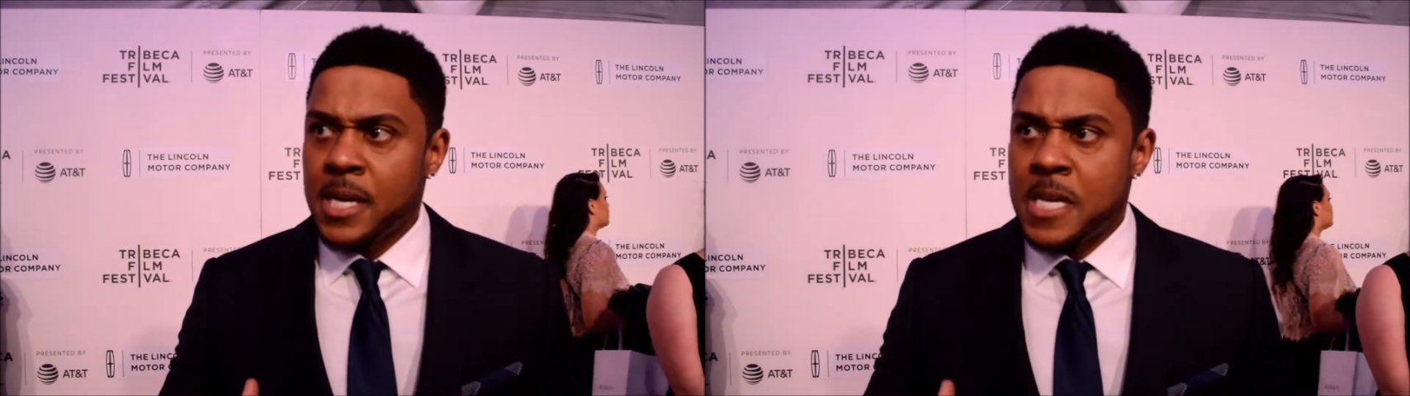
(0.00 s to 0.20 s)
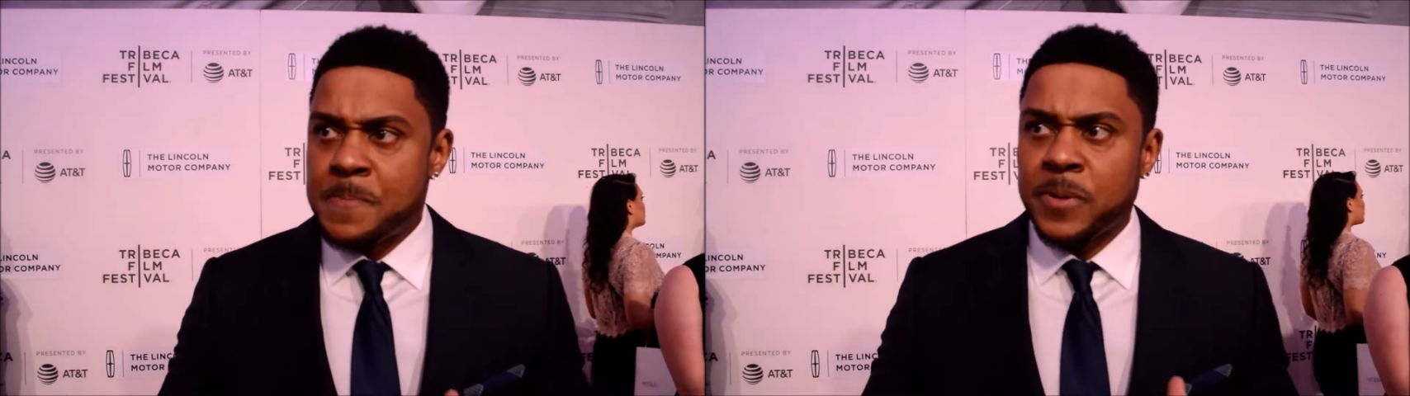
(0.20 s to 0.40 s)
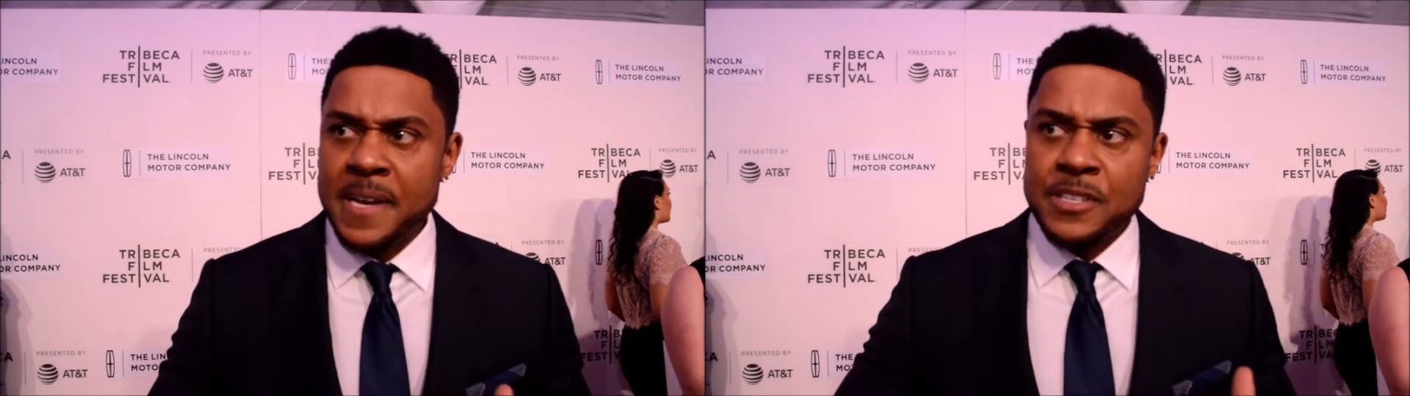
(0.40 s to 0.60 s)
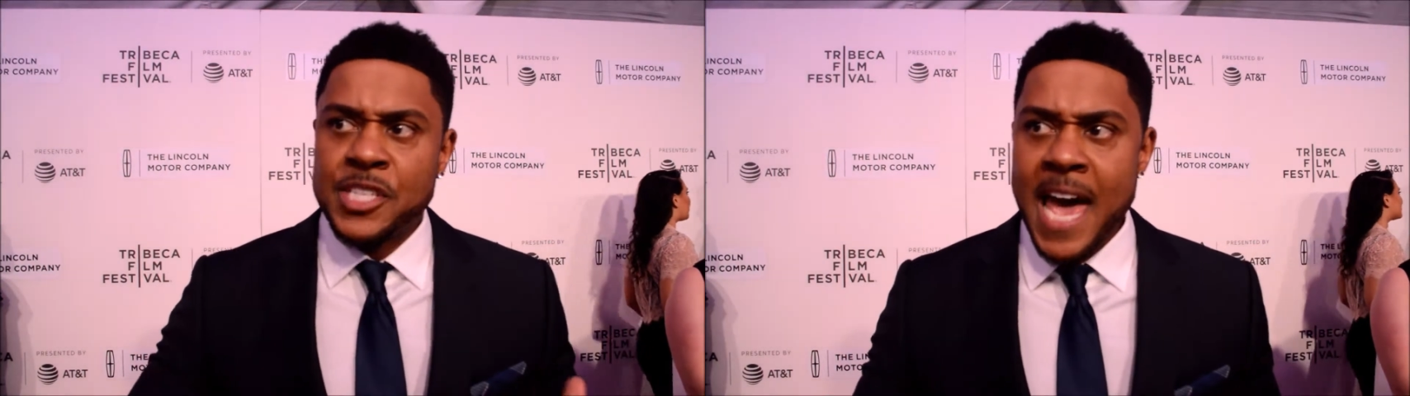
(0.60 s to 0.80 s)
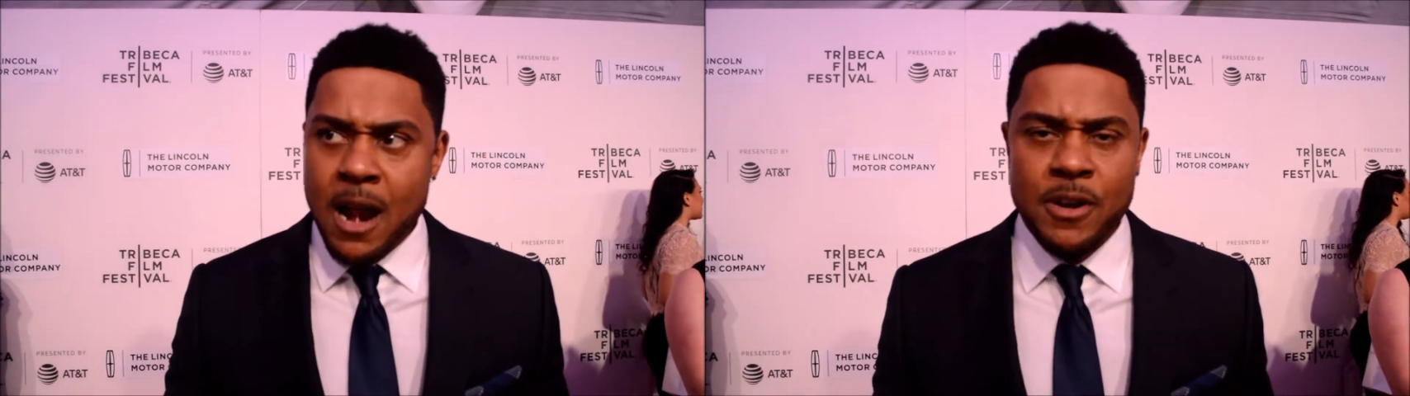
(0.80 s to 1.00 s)
he played this
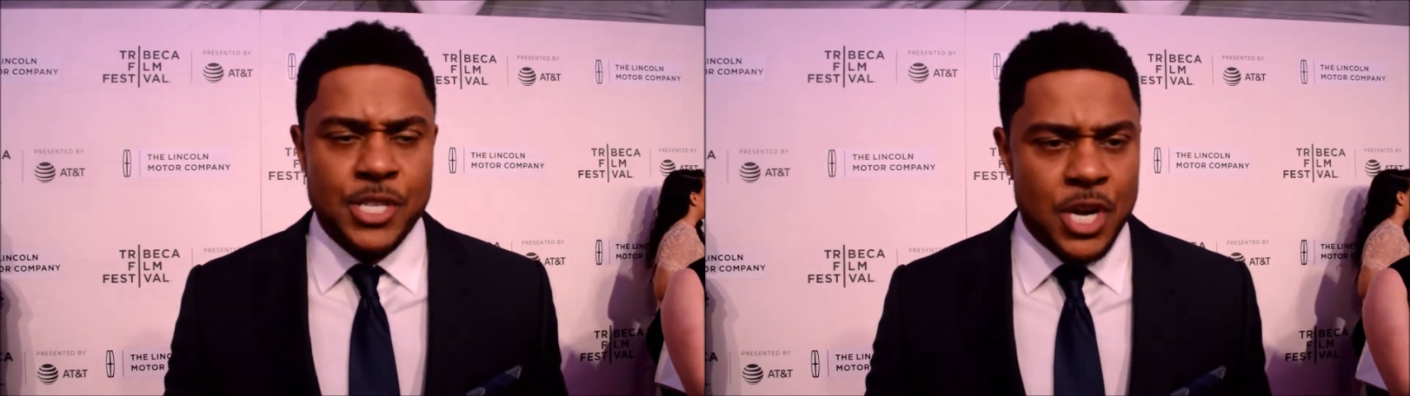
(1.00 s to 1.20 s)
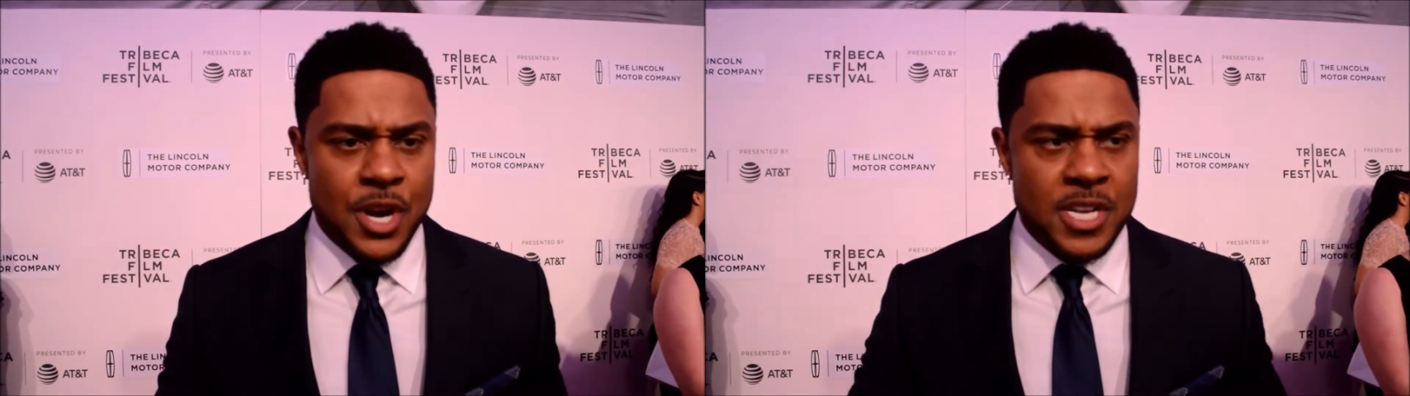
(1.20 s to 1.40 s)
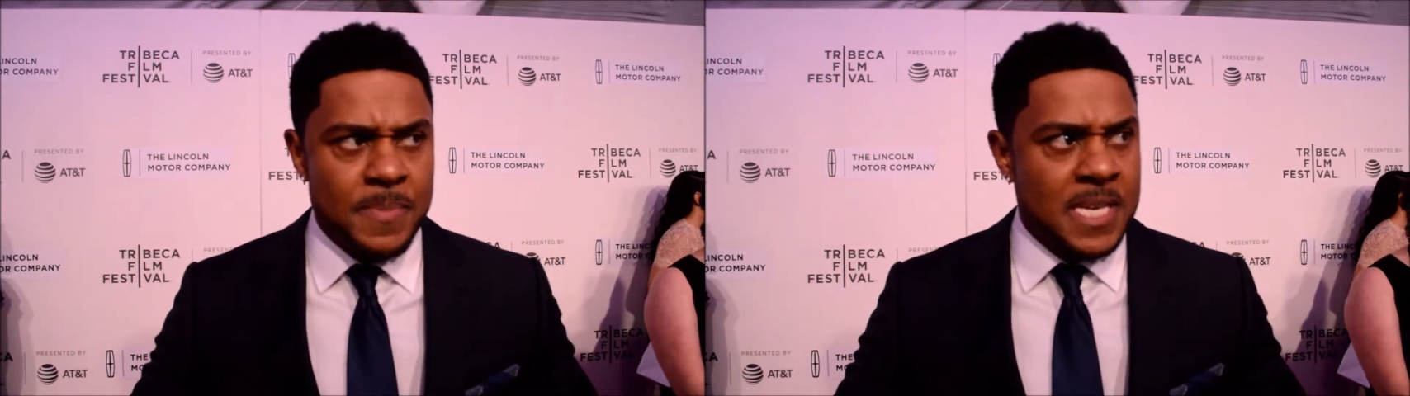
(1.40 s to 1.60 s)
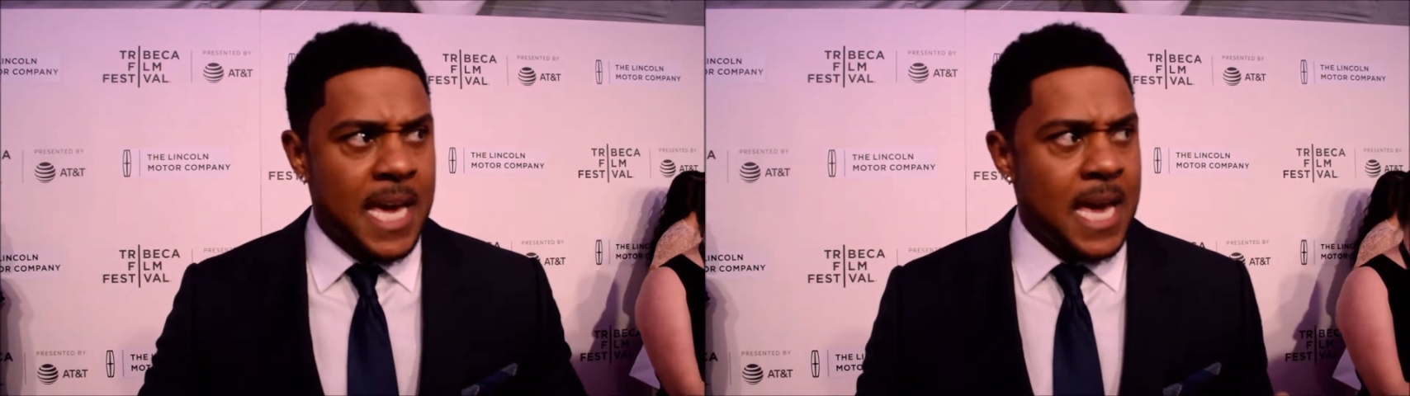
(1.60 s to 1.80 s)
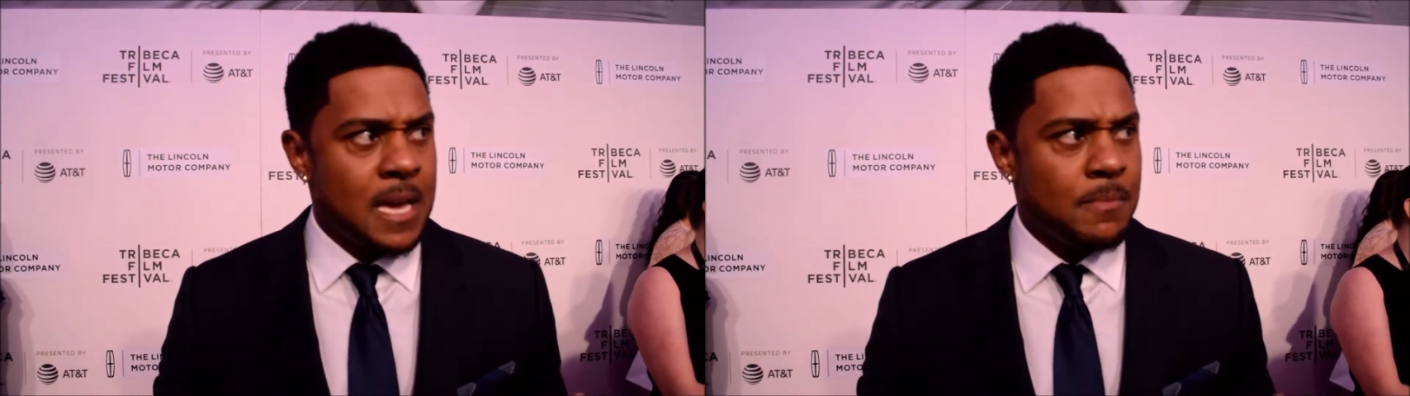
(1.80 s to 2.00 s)
character, and he
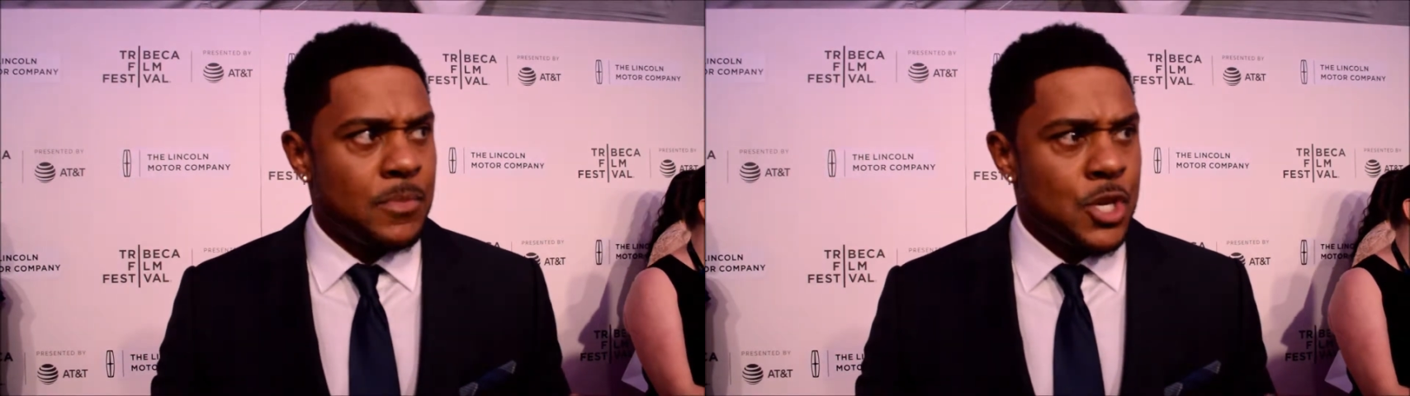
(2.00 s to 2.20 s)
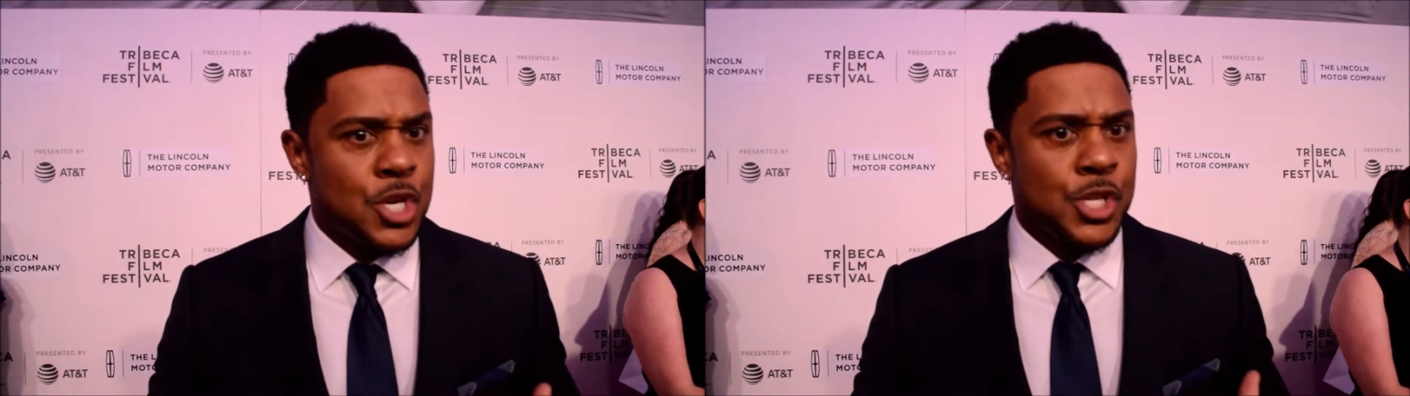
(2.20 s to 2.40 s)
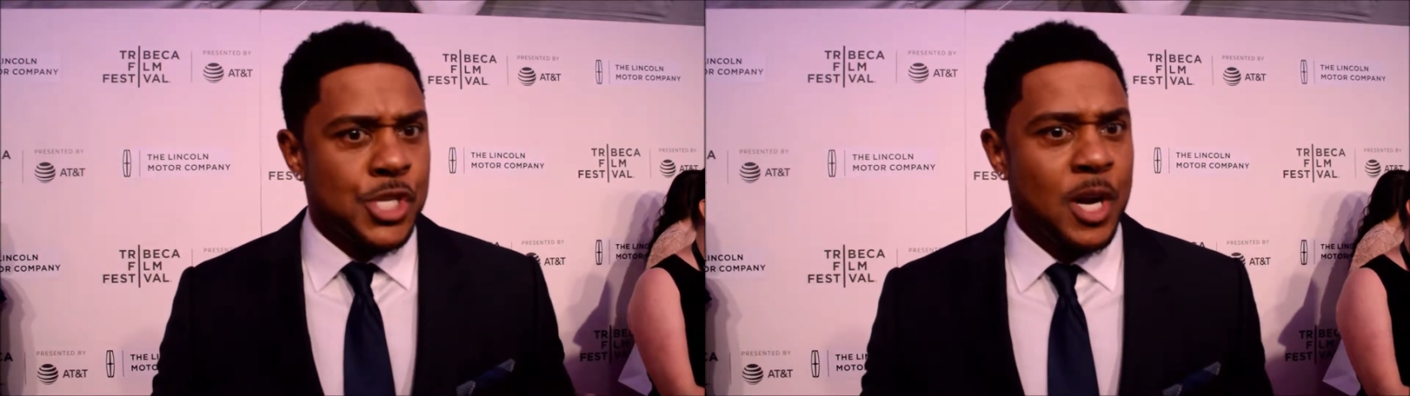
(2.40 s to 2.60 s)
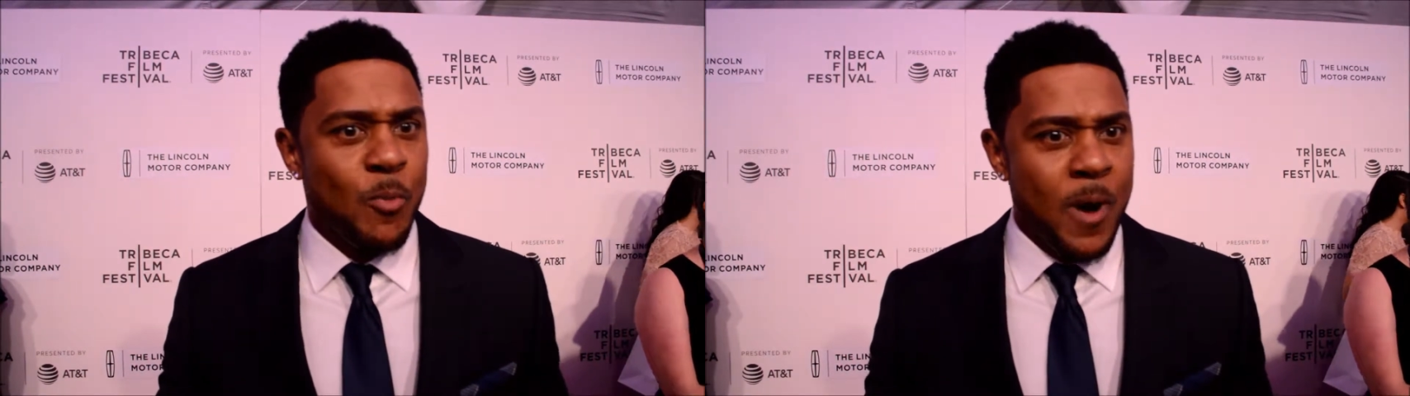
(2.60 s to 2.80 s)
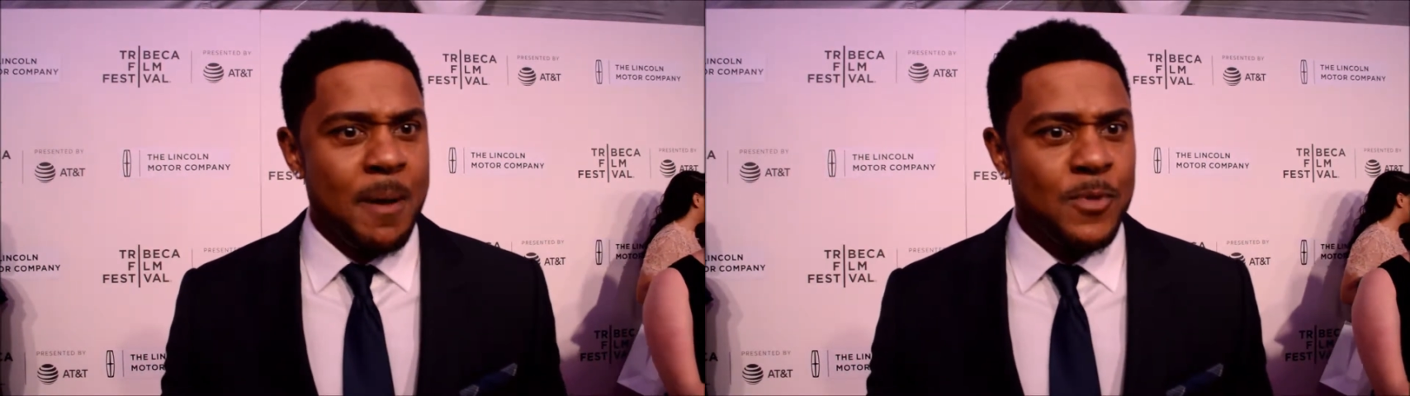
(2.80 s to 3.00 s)
became Chuck
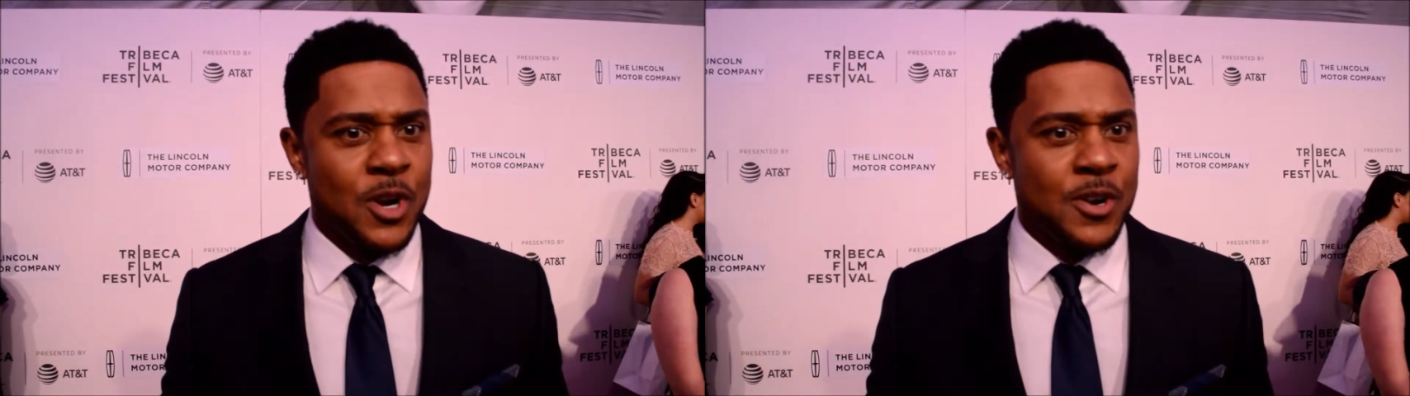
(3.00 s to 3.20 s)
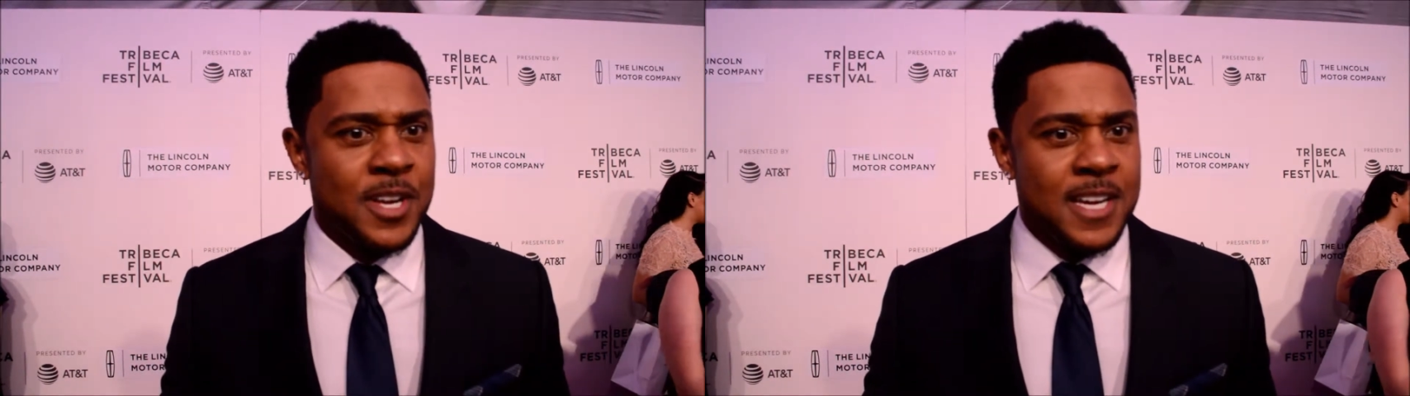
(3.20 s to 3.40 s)
Wepner.